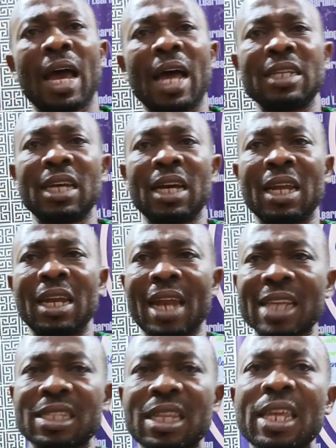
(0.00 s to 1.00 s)
And
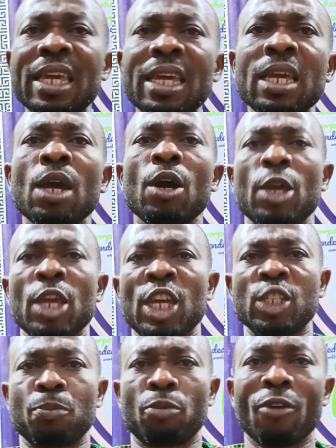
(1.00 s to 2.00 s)
lastly,
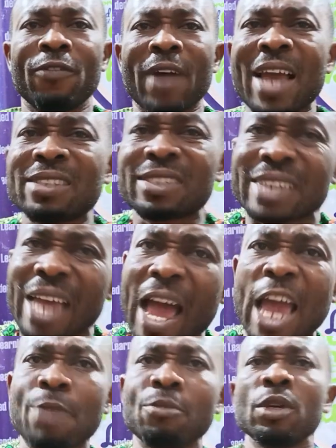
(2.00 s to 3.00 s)
it provides
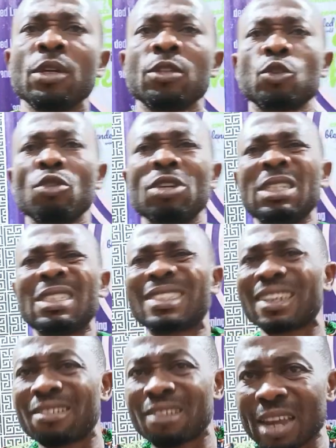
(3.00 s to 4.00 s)
time to
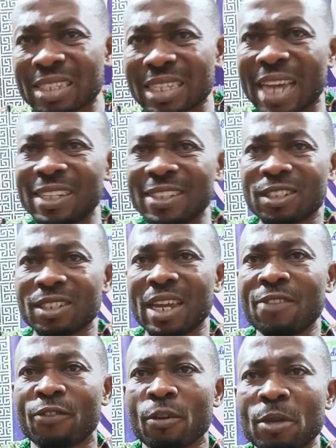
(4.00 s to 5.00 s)
integrate
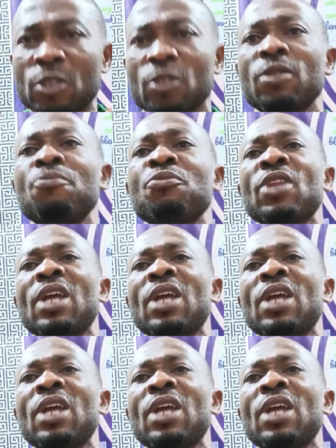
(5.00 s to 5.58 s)
additional information